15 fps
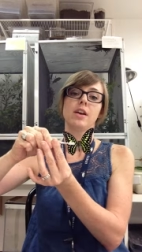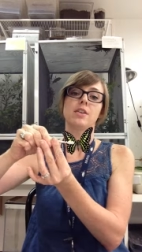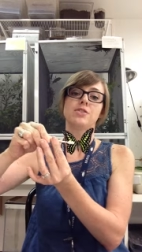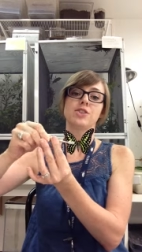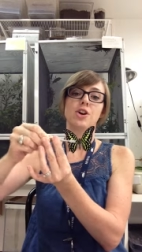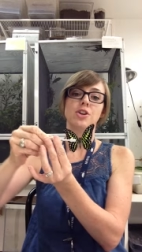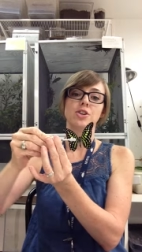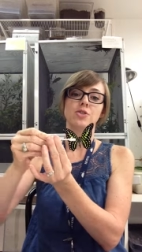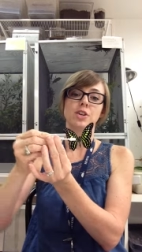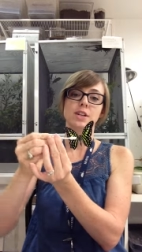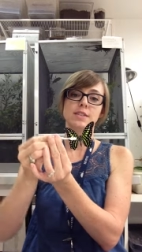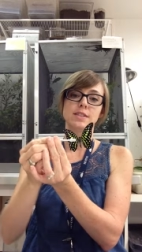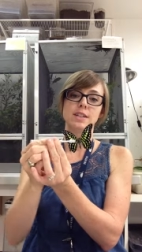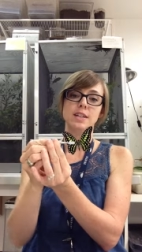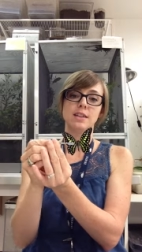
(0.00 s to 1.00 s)
So you
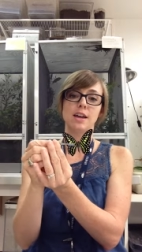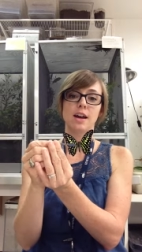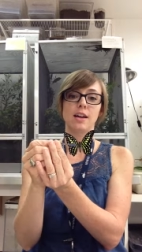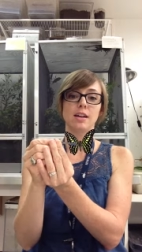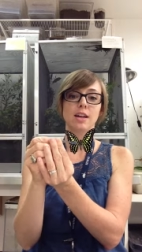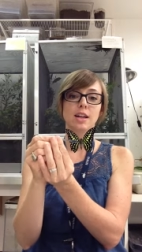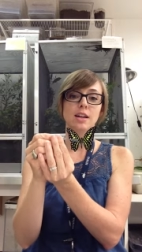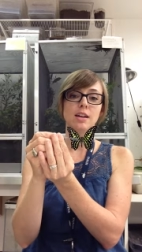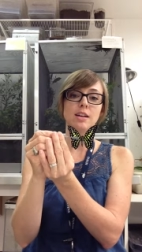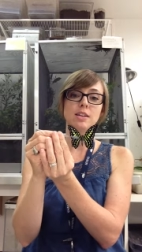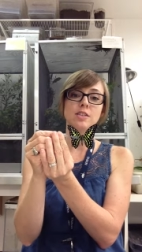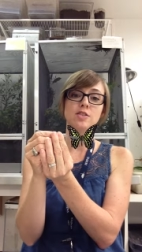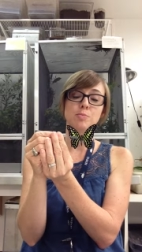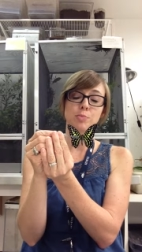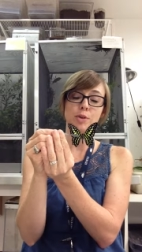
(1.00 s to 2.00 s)
can see that it
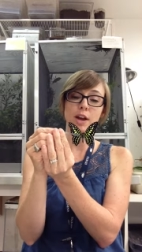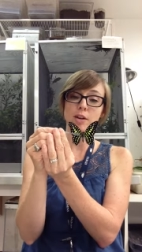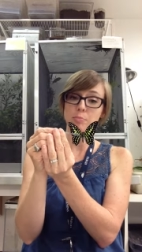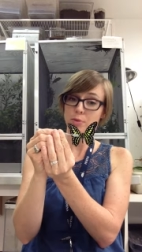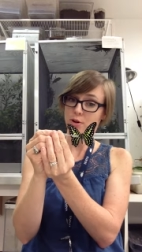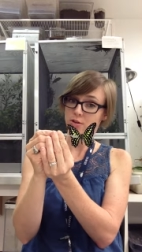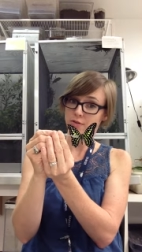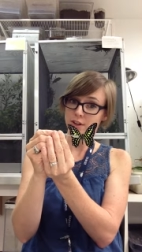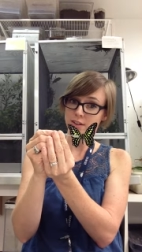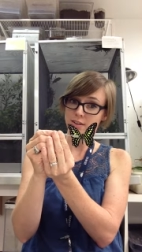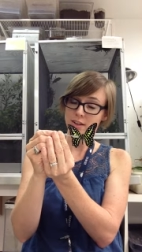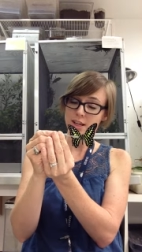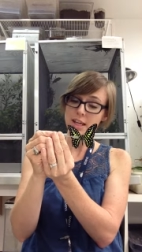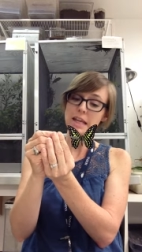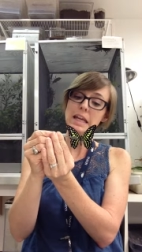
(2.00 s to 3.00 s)
is spread
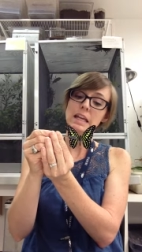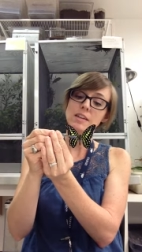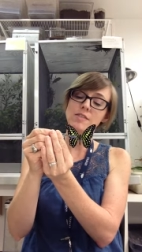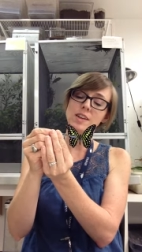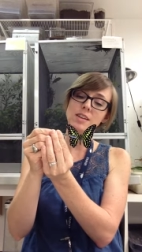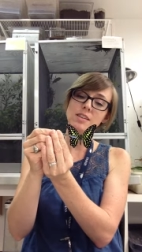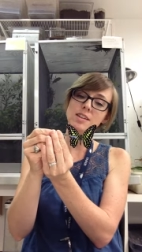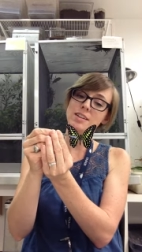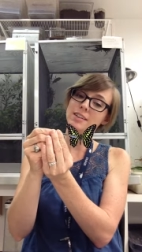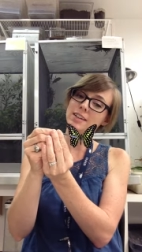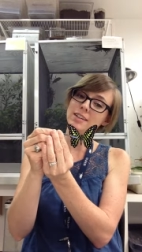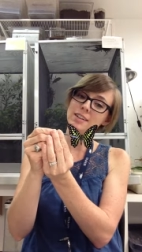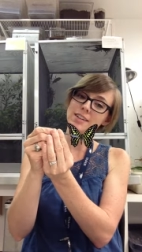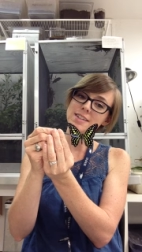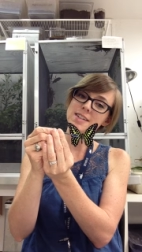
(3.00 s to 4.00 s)
perfectly. Even the
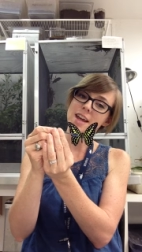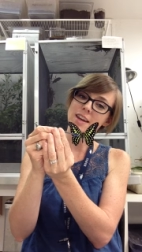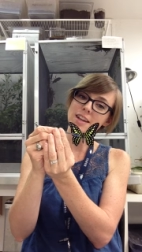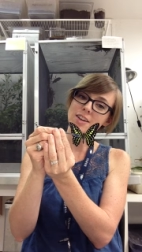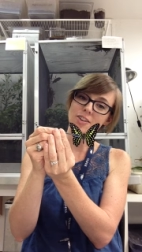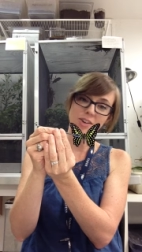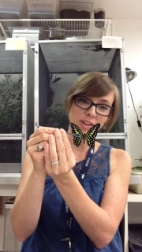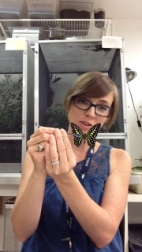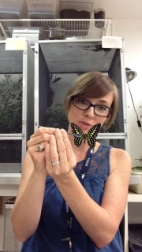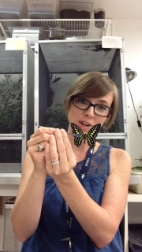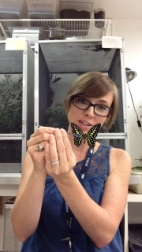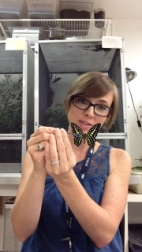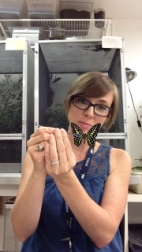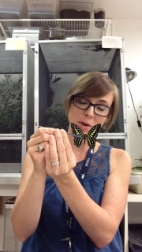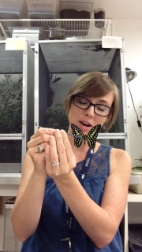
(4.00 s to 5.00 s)
little antennae are in the
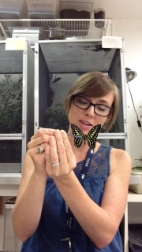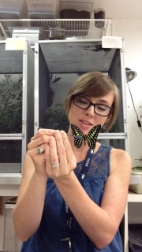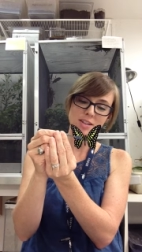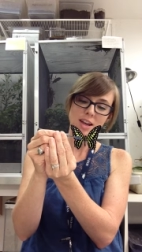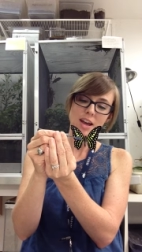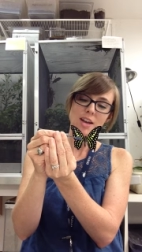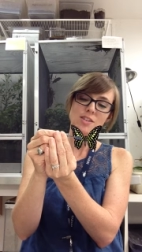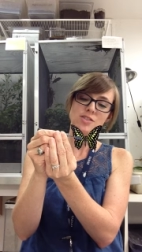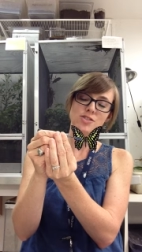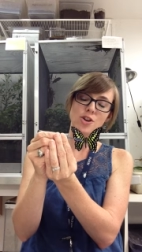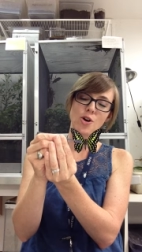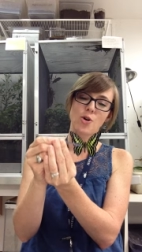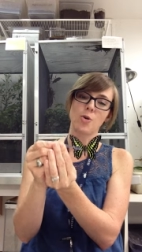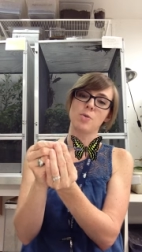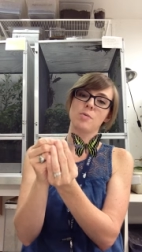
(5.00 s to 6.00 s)
right spot.
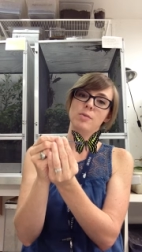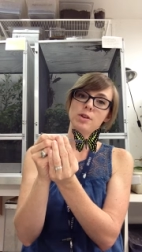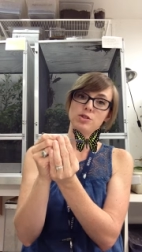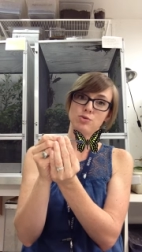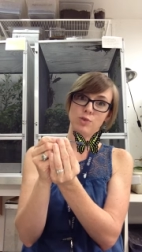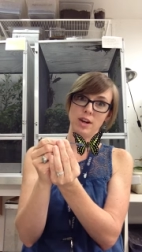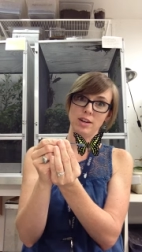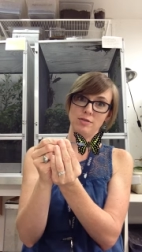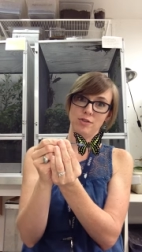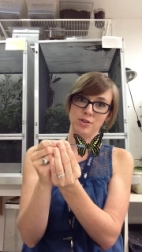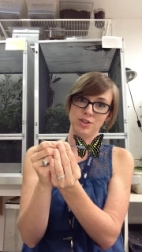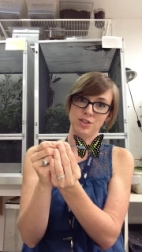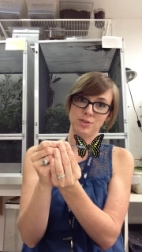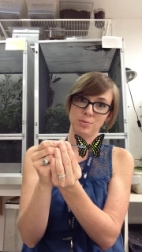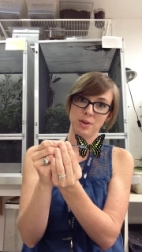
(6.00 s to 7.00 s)
So it's ready
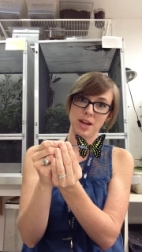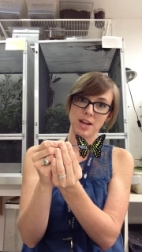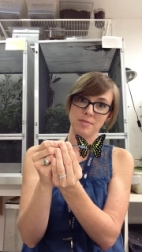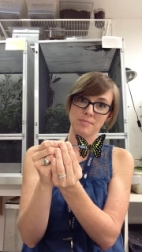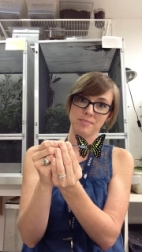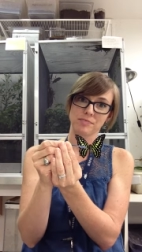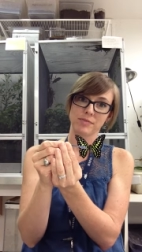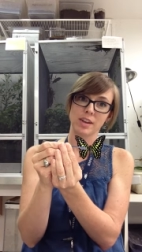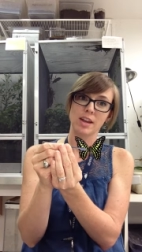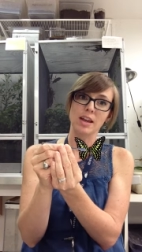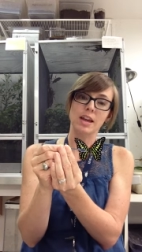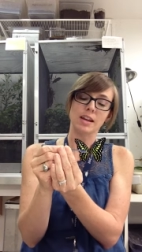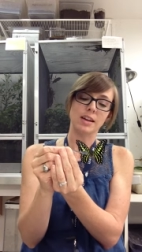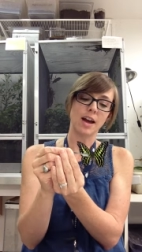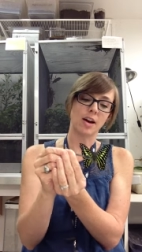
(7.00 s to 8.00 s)
for display.
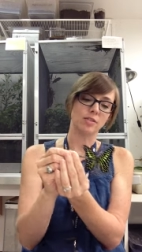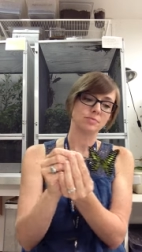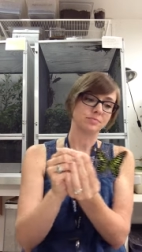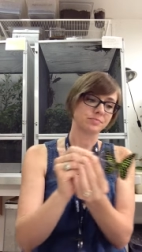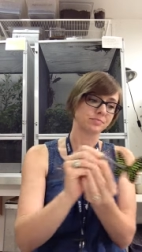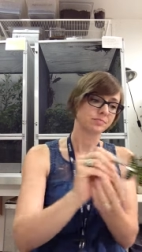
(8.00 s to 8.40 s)
Now,